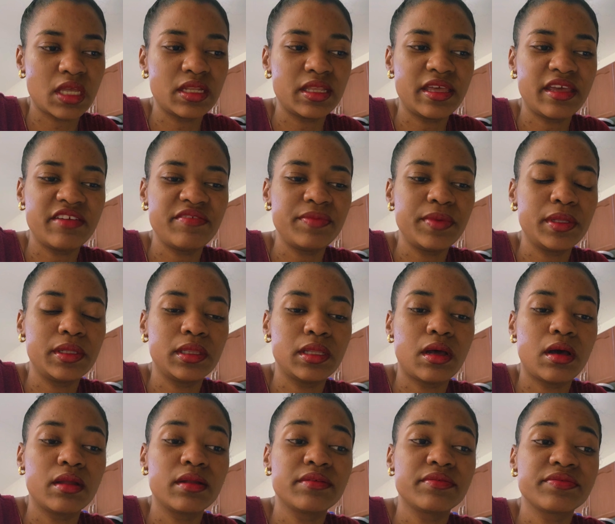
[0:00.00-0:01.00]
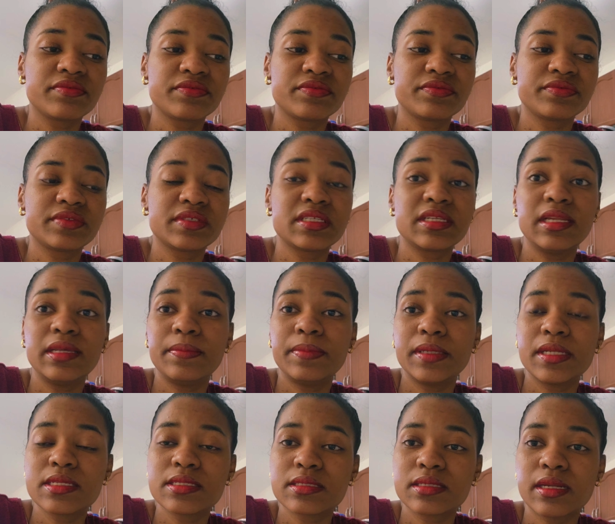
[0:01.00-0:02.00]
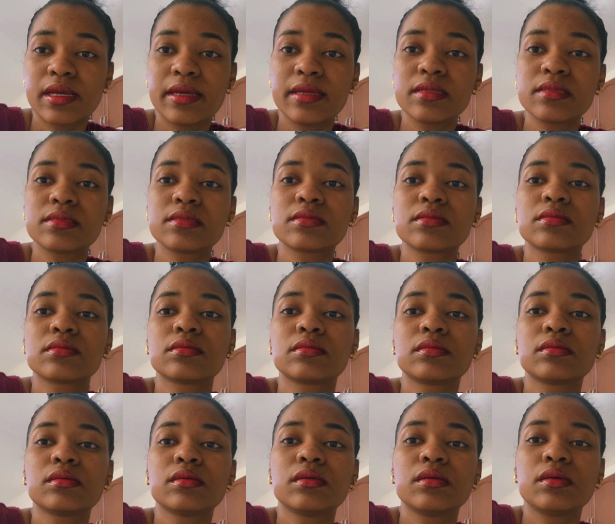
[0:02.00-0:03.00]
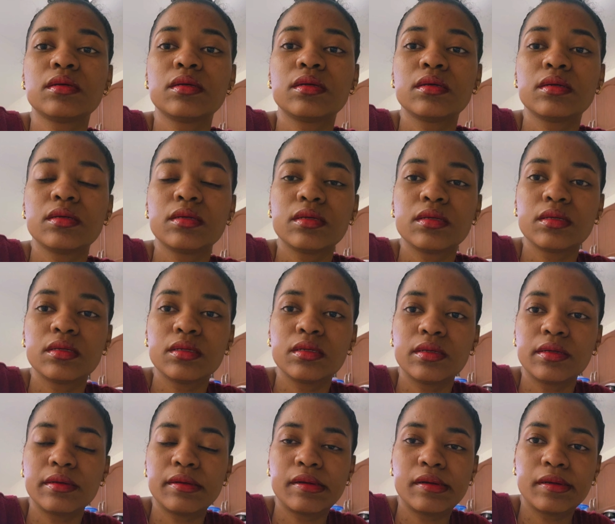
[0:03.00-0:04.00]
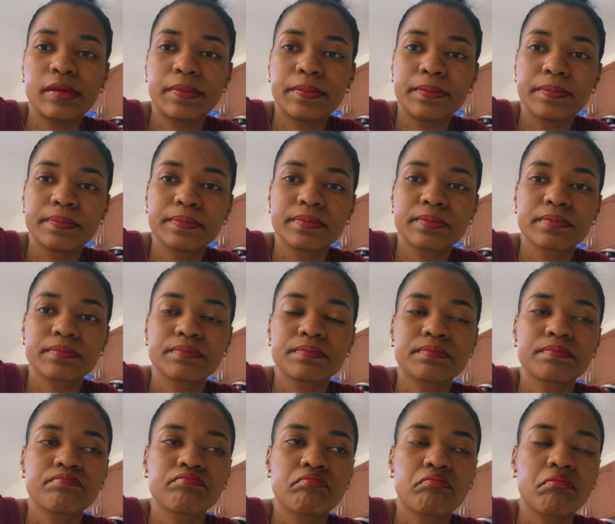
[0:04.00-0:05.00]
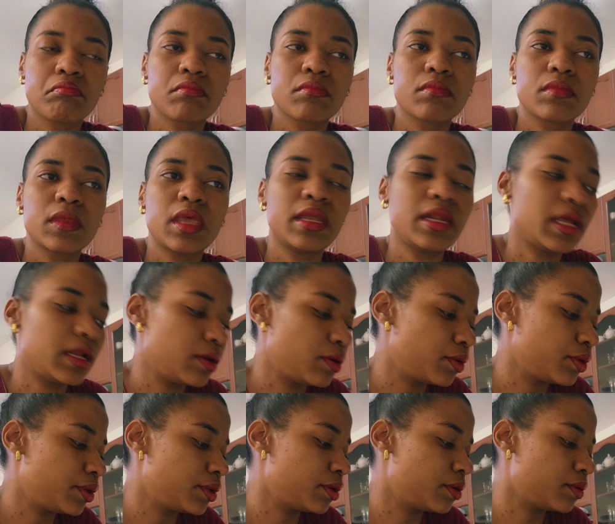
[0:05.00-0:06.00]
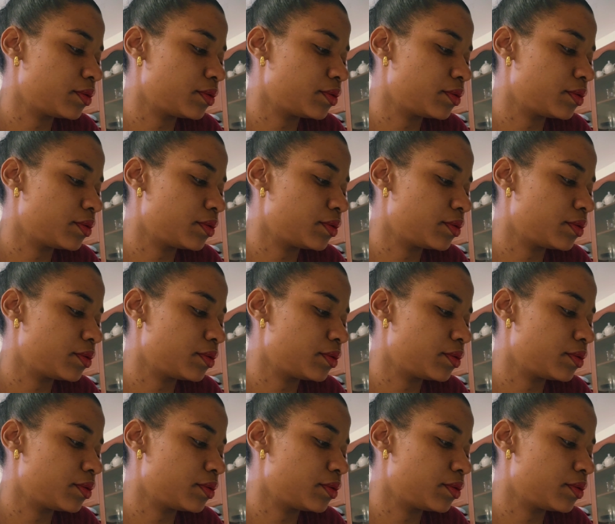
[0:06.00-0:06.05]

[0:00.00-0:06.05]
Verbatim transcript: it gave me a lot of sleepless nights. Um, and I know, you